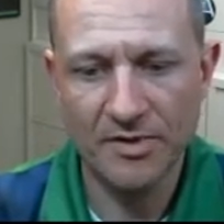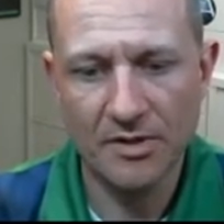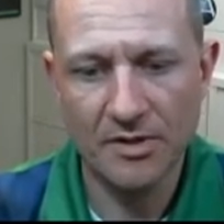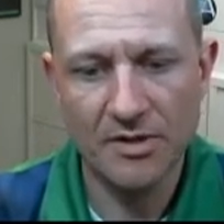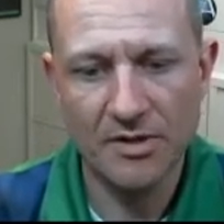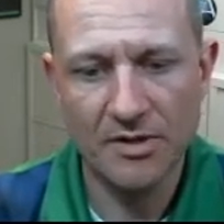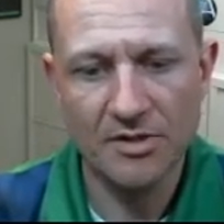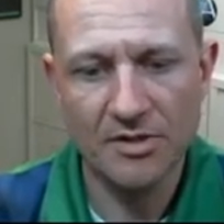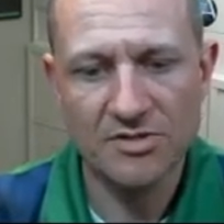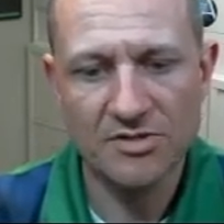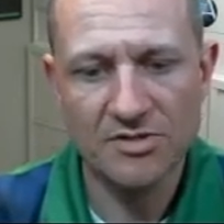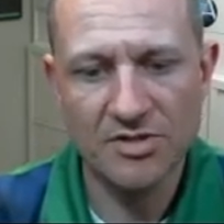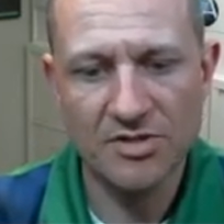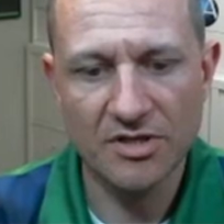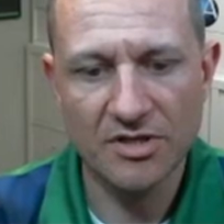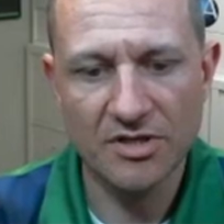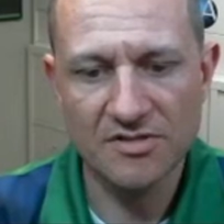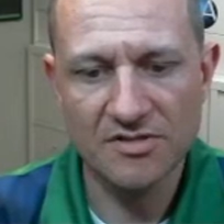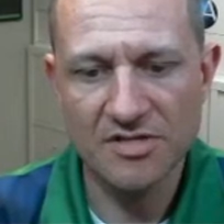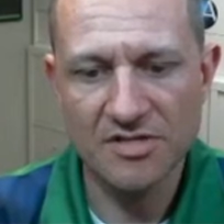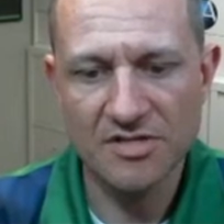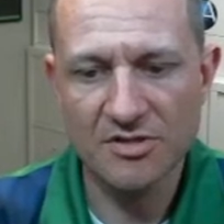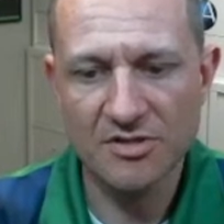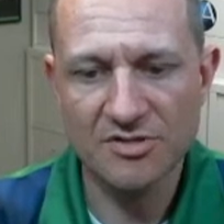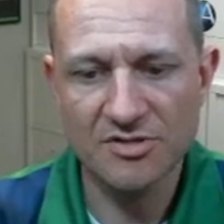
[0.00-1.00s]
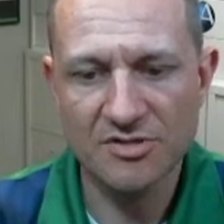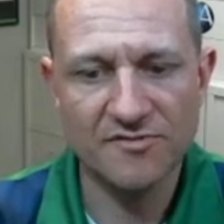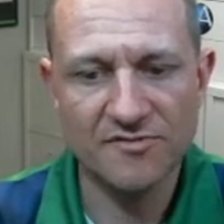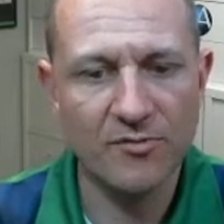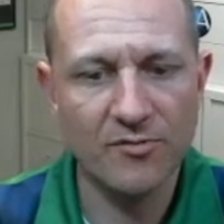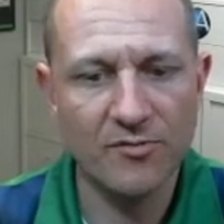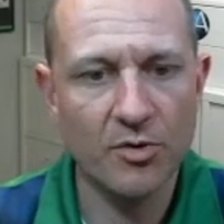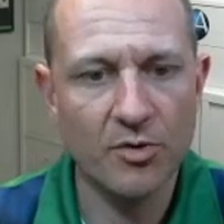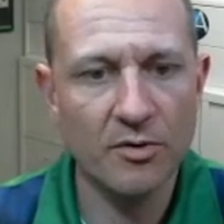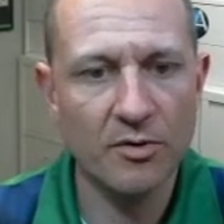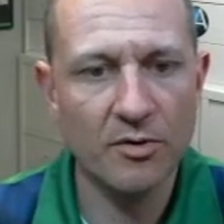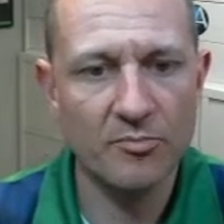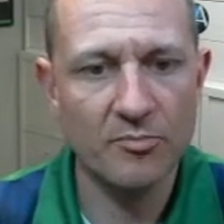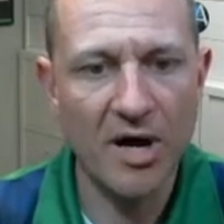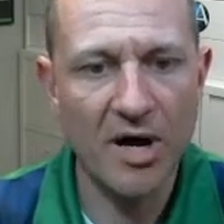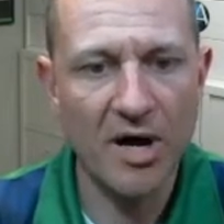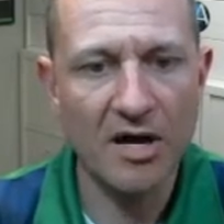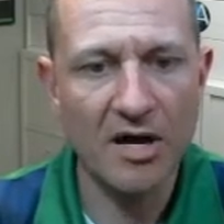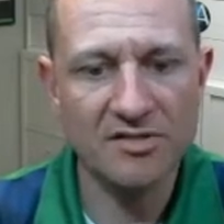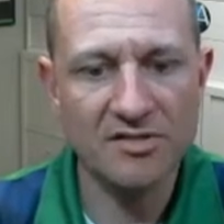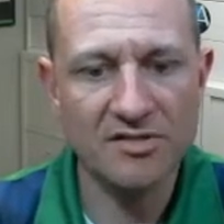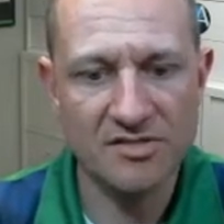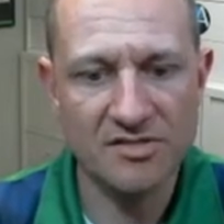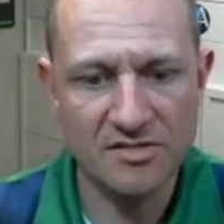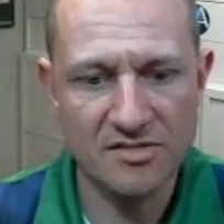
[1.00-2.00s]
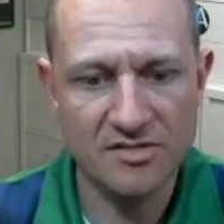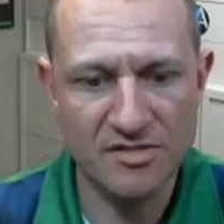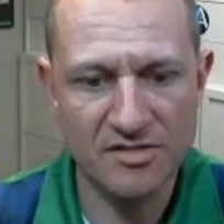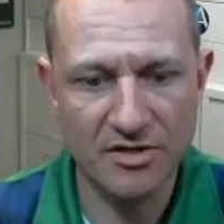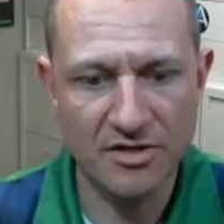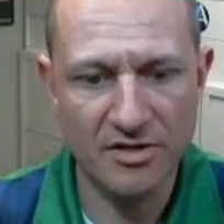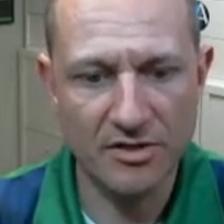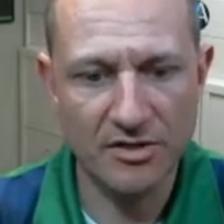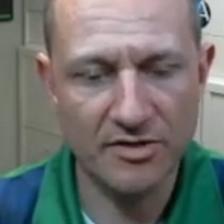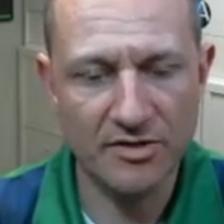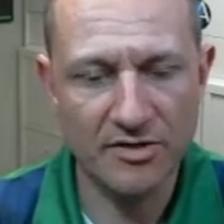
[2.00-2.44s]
So you can see there's 4 boxes here.